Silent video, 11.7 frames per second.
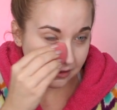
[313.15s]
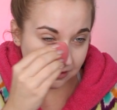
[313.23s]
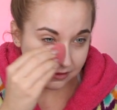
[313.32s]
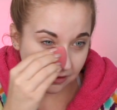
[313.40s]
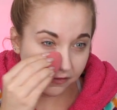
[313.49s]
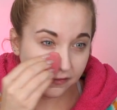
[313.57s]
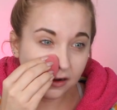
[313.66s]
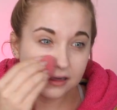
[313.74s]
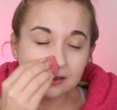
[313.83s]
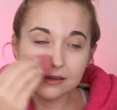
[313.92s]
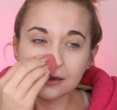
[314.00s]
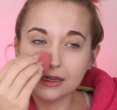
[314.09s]
So far,
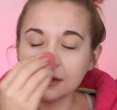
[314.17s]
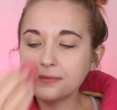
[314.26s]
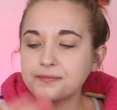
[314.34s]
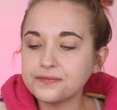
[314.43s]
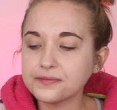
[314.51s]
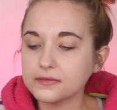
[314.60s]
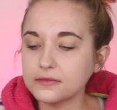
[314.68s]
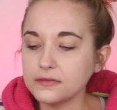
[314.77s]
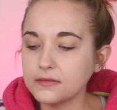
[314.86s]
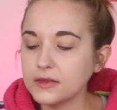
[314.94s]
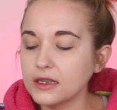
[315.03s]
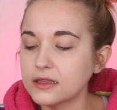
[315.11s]
so good.
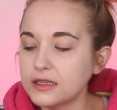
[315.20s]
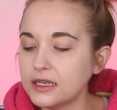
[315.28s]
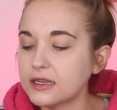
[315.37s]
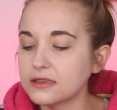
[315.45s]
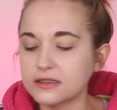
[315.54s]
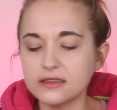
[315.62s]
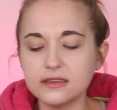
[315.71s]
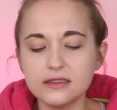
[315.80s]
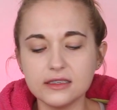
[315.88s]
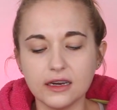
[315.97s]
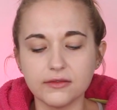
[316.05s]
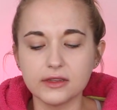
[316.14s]
The
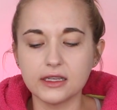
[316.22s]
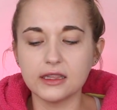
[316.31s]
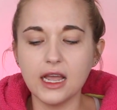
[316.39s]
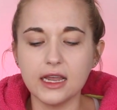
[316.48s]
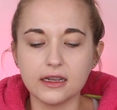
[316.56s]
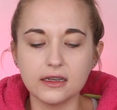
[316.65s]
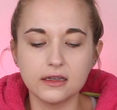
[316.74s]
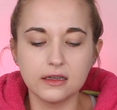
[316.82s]
consistency I really like.